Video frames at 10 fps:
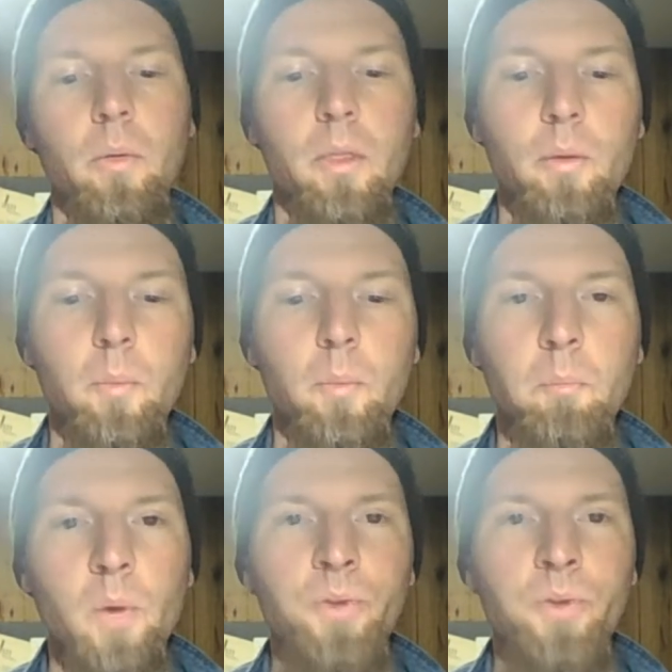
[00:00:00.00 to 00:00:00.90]

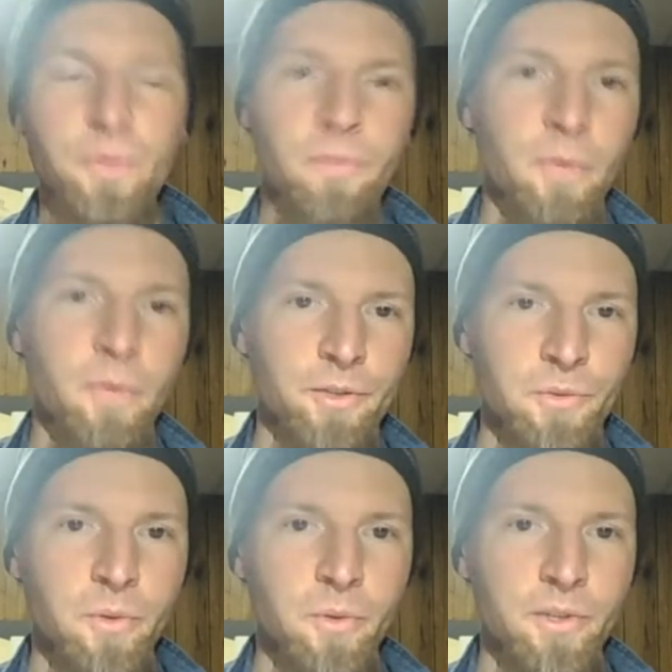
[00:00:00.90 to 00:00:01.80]
most of what a
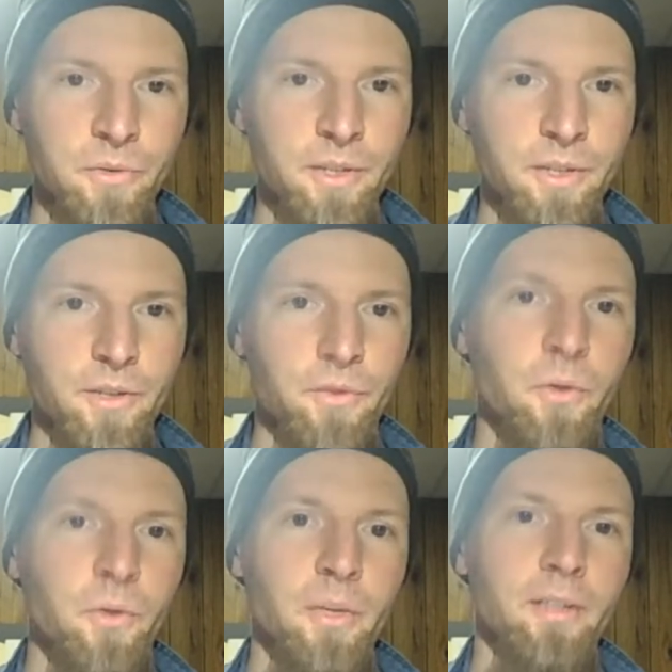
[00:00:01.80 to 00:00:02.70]
school district is
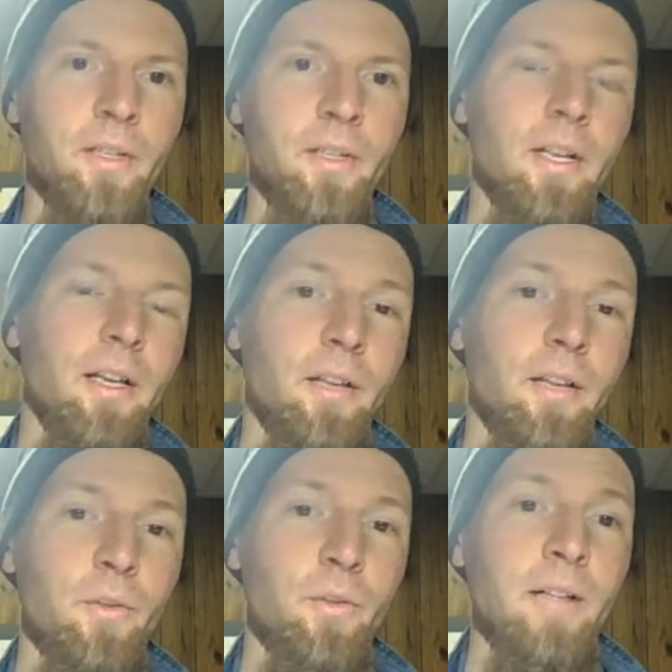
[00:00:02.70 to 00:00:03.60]
doing in
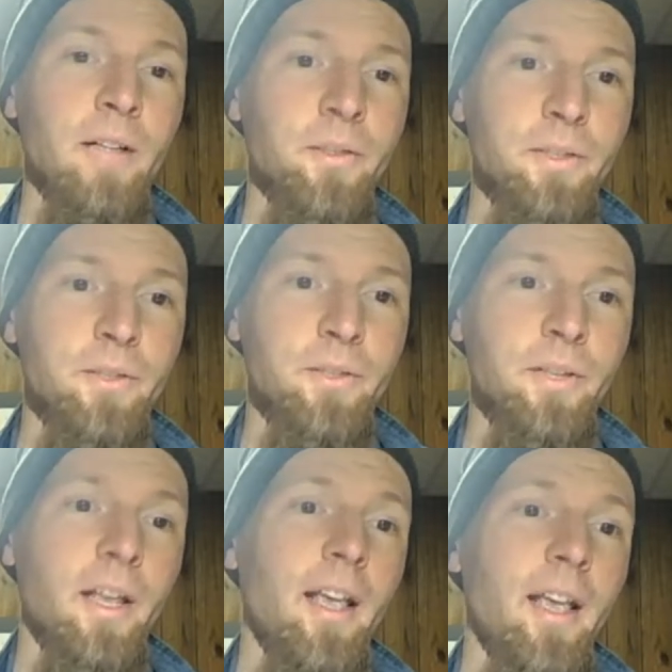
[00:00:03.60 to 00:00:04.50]
their policies
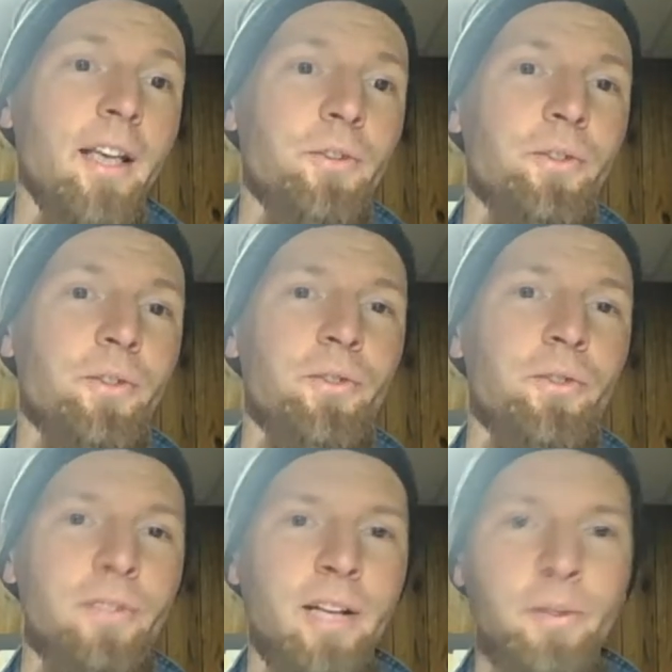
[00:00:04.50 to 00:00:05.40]
is just
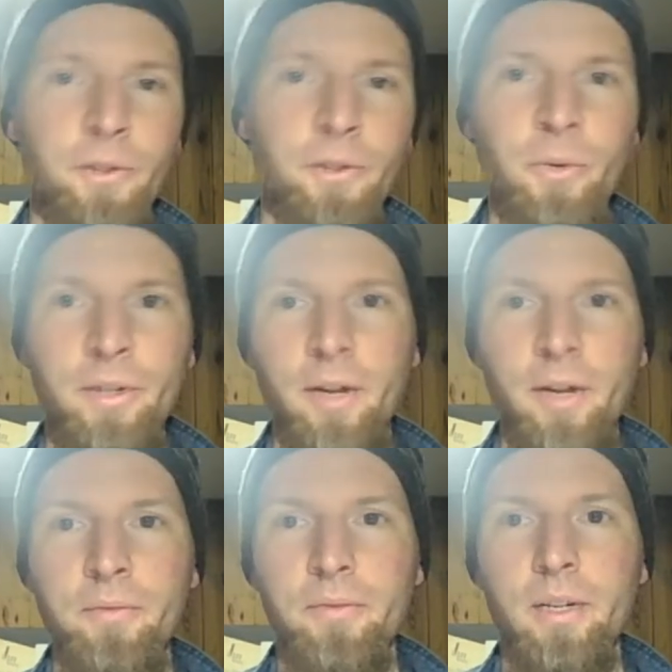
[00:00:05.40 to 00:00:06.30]
telling you
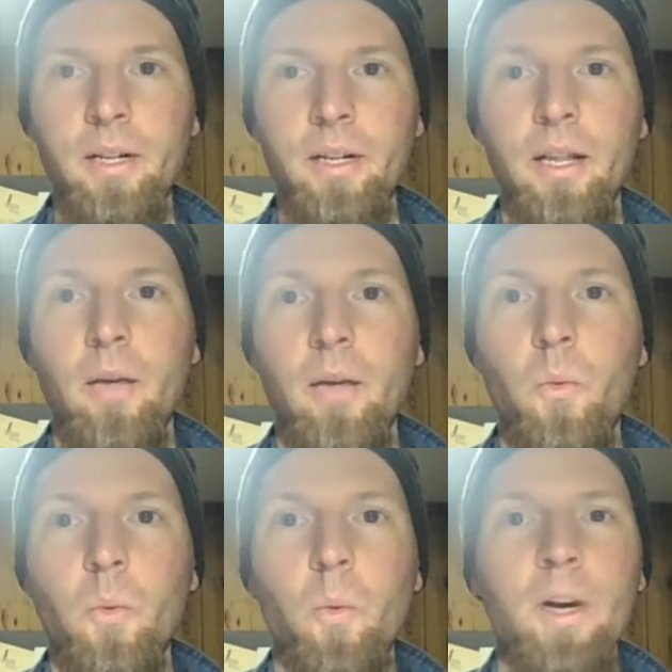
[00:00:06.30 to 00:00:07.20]
enough,
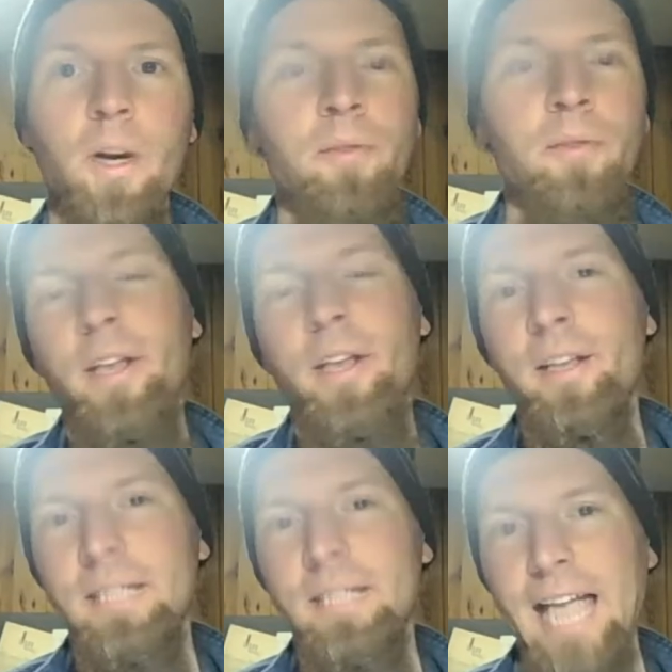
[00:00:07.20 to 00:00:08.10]
whatever
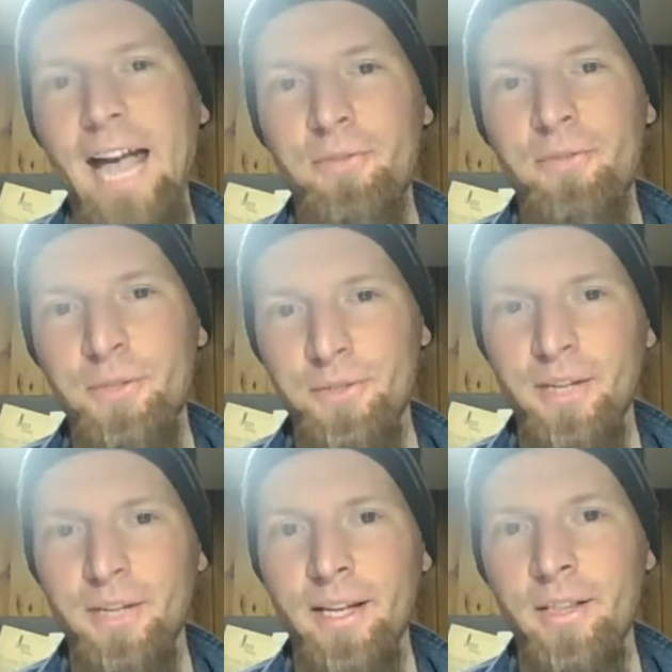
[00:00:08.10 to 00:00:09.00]
they have to
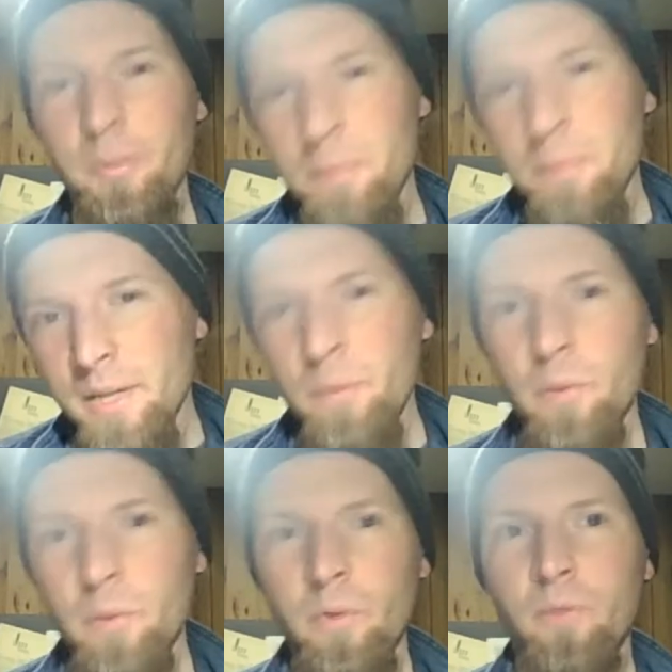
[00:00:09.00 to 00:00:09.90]
say, the
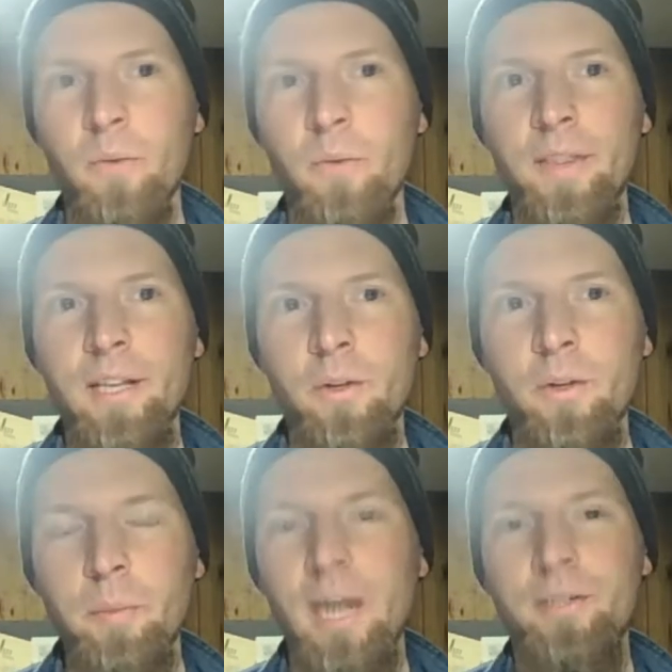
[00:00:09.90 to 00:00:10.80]
minimum of what they
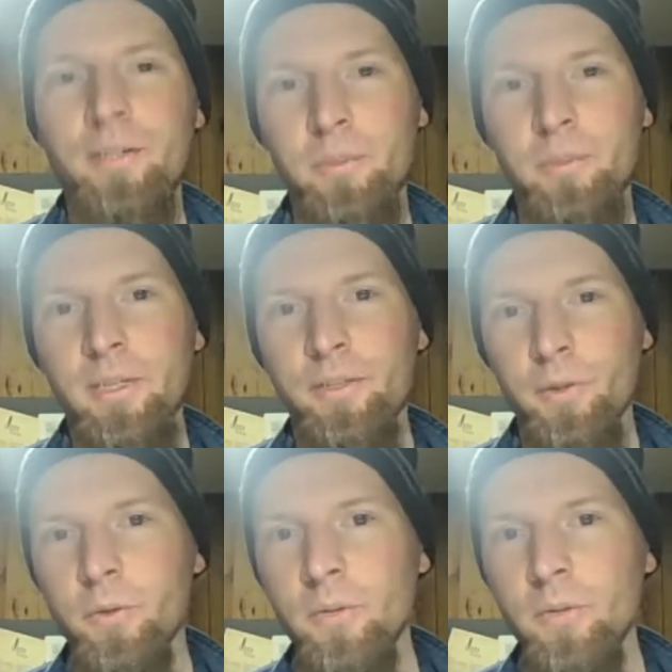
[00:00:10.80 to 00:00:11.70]
could possibly do